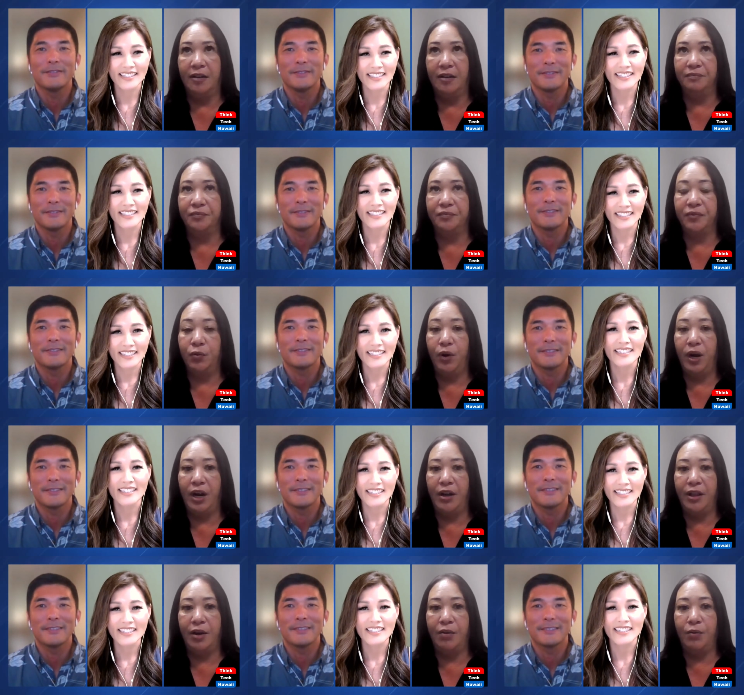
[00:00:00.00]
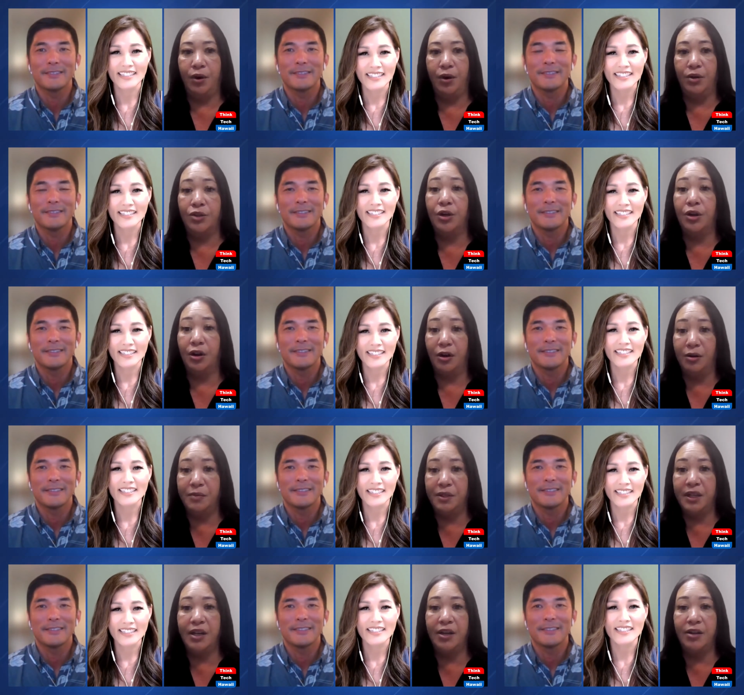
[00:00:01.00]
Speaker 1: that, um, where there were
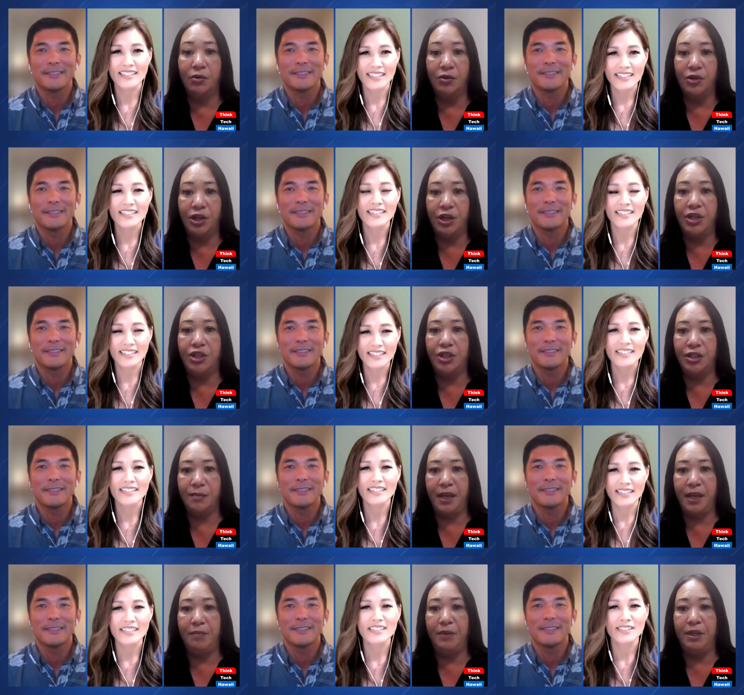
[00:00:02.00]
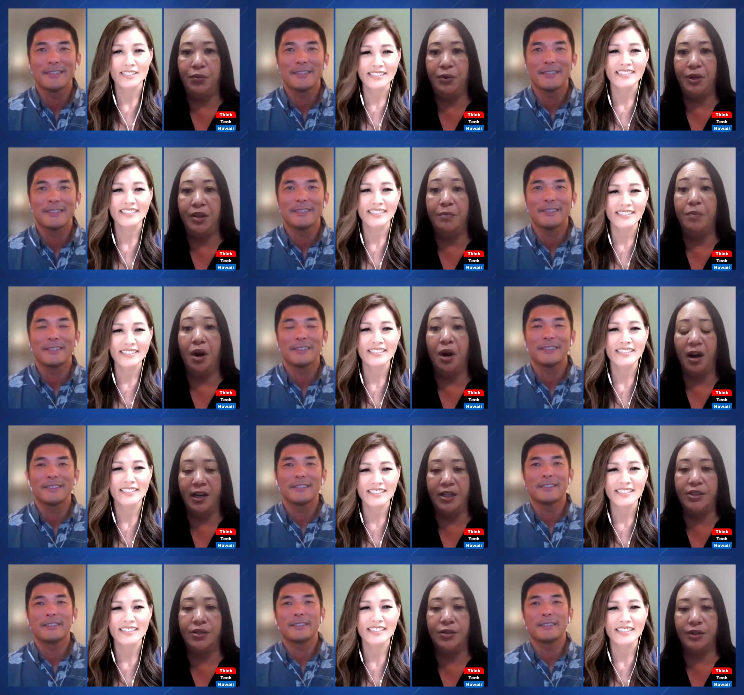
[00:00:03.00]
terms and negotiations made between the
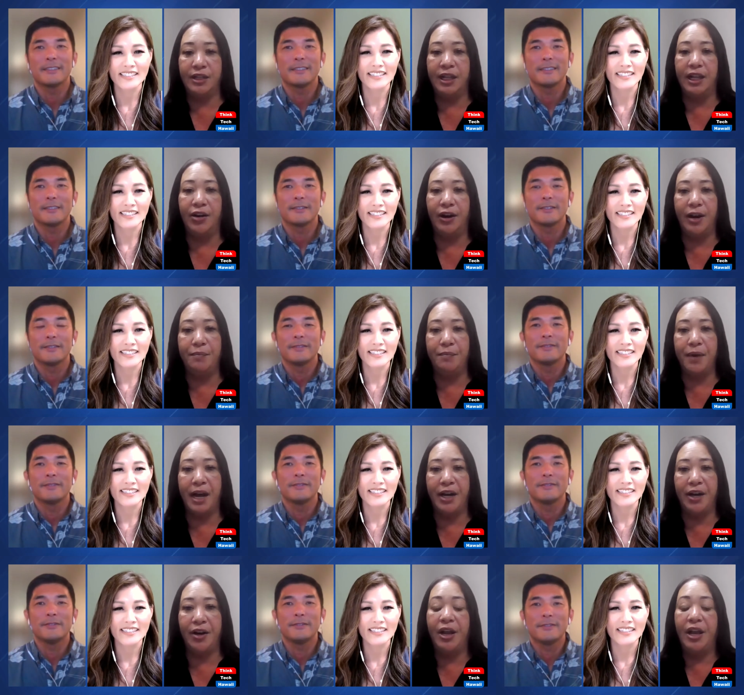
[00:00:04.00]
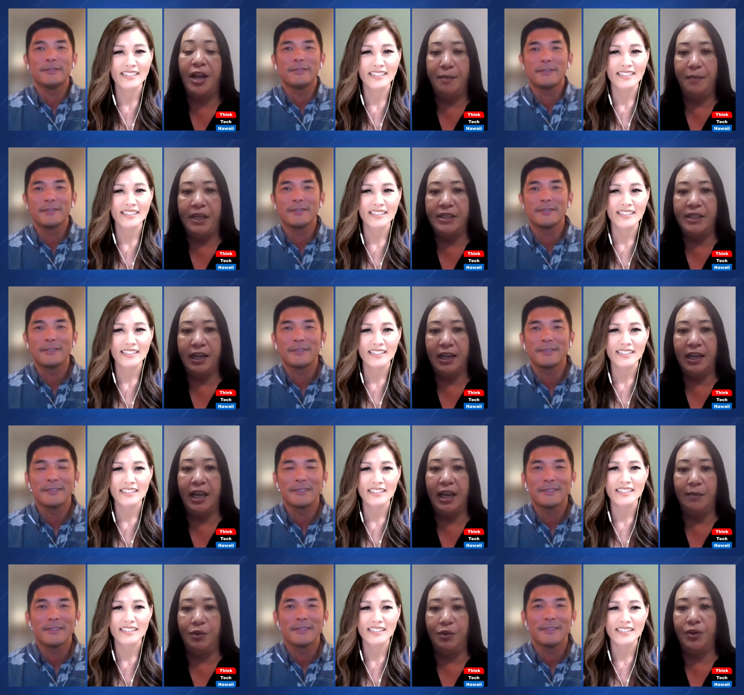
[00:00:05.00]
parties, so seller and buyer, basically
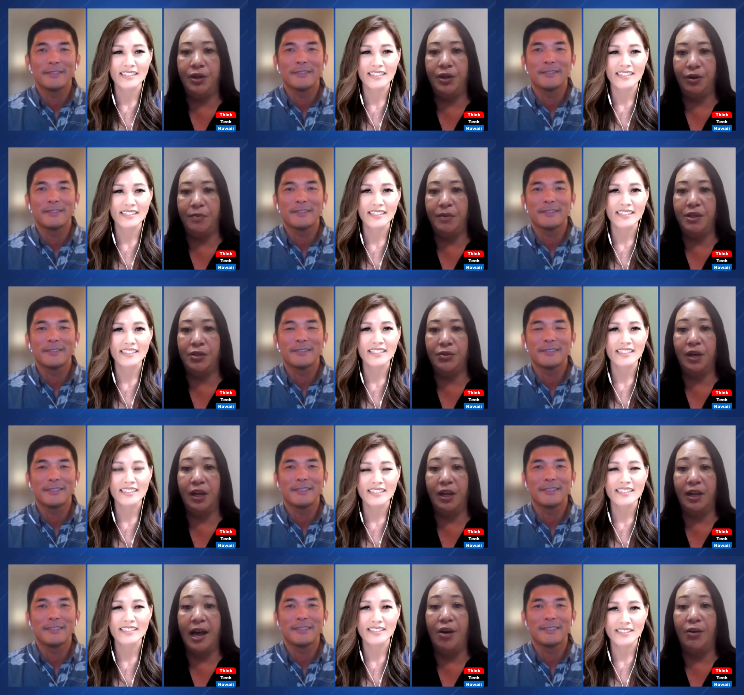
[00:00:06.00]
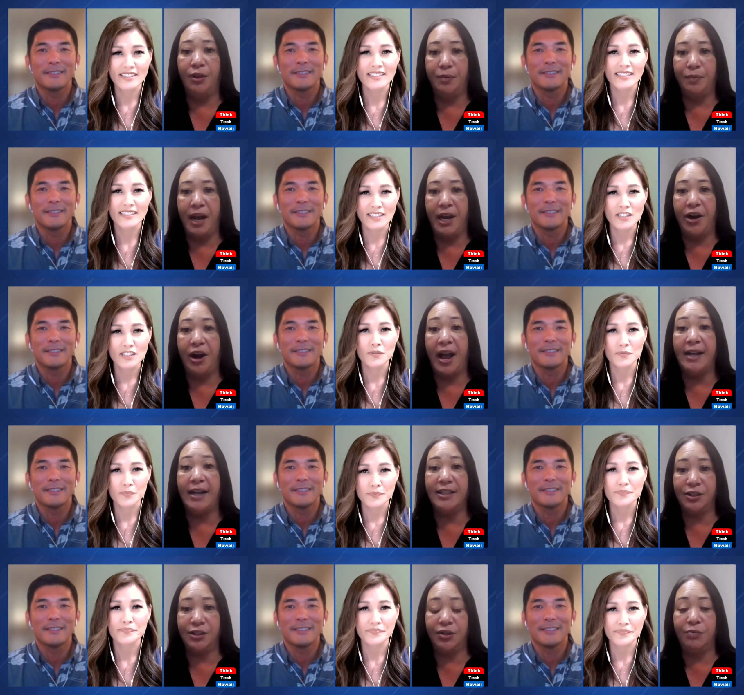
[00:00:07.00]
came to an agreement to allow the buyer
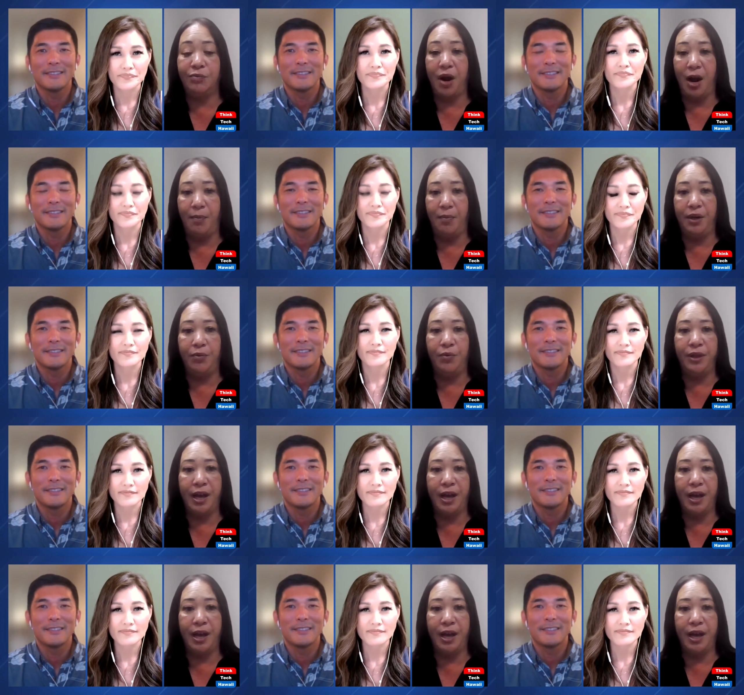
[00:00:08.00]
access to the property